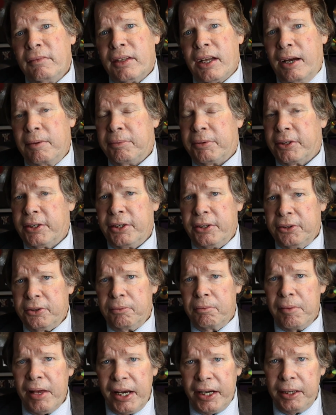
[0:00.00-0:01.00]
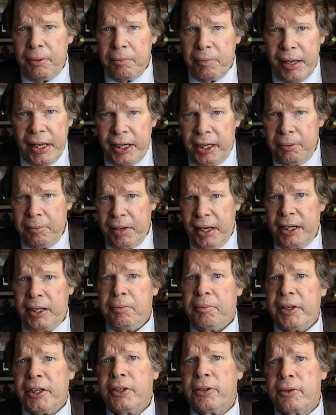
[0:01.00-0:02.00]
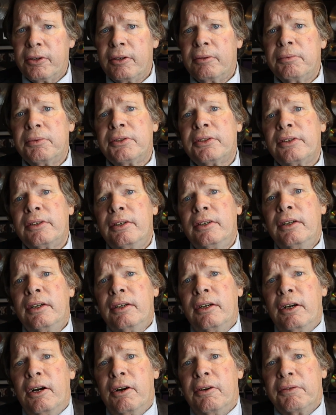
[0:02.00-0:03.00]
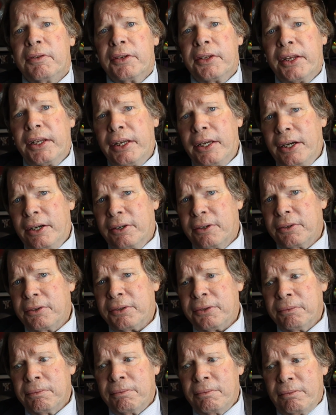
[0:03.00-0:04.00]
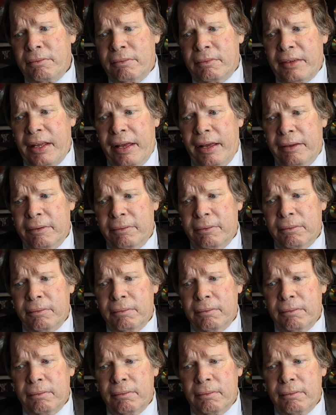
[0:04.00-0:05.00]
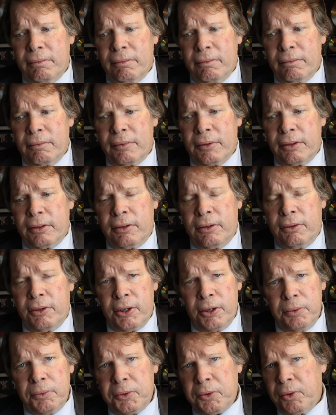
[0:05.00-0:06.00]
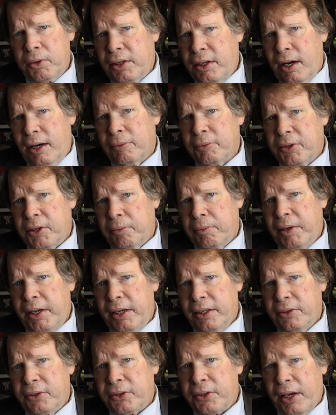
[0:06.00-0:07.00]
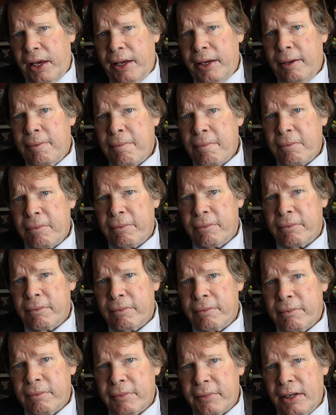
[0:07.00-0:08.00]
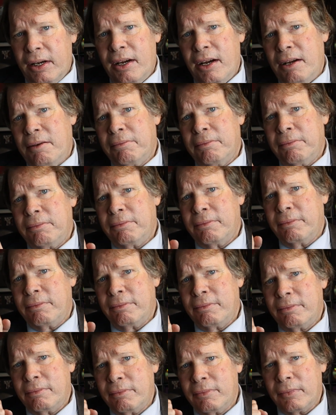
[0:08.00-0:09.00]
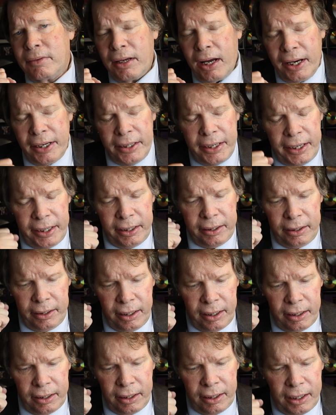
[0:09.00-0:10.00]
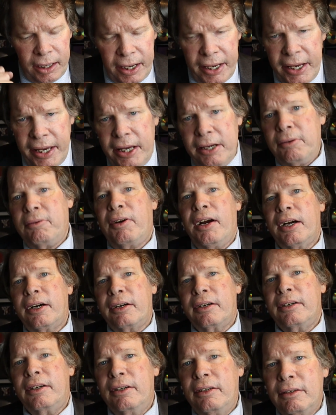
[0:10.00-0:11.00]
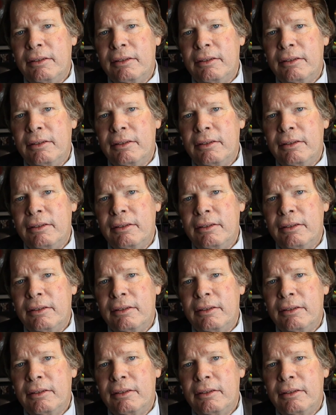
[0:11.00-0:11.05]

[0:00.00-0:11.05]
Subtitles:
I produced many, many, many big groups over the years. And groups would come to me and say, Tom, I need a hit record.